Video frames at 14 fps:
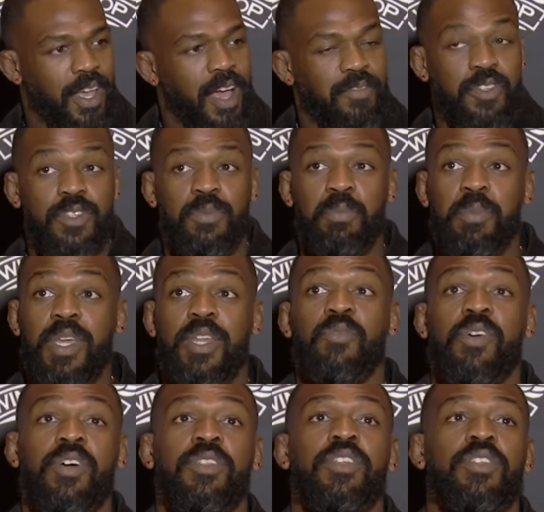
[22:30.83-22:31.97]
I've just been
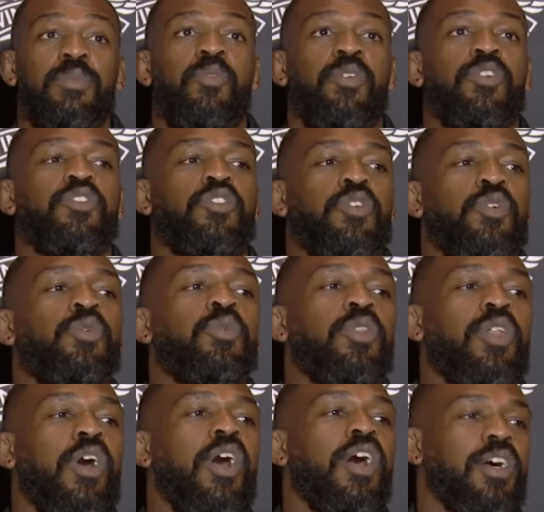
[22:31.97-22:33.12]
around this sport too
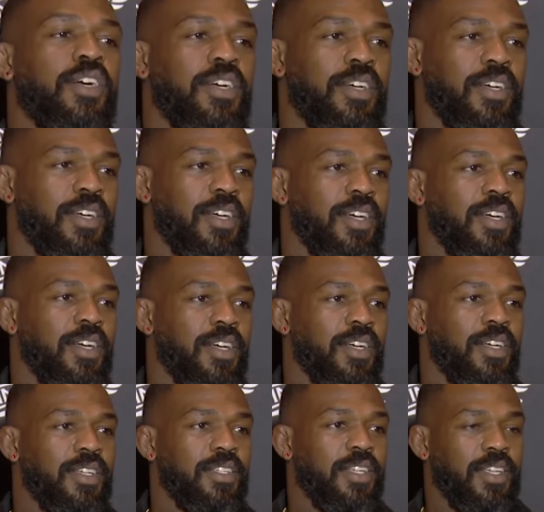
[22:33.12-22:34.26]
long
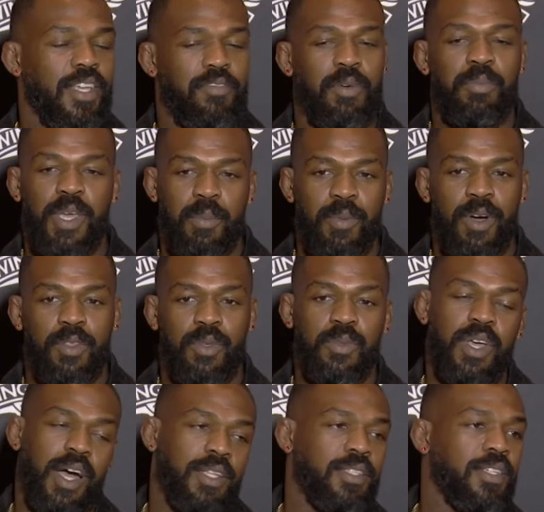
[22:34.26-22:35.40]
to give a big mouth who's
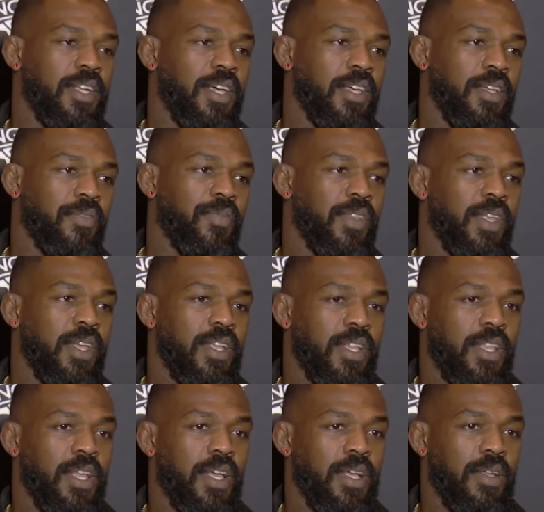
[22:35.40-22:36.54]
hot today
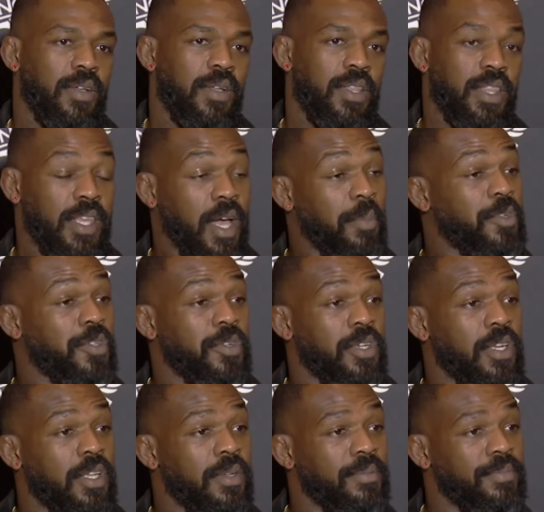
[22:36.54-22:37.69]
the
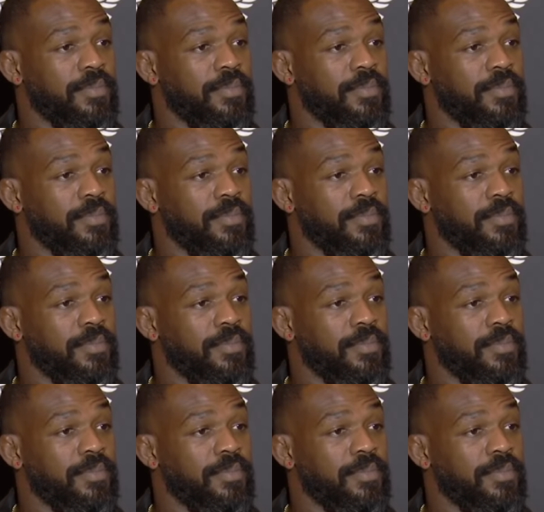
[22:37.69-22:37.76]
opportunity.